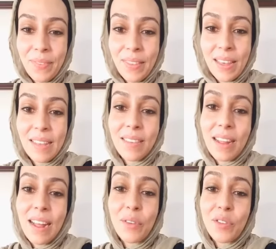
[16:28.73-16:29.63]
I still
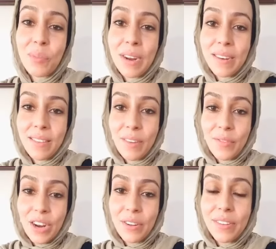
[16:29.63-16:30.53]
have those pregnancy
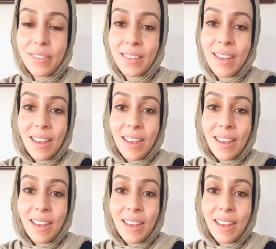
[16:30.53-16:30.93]
freckles.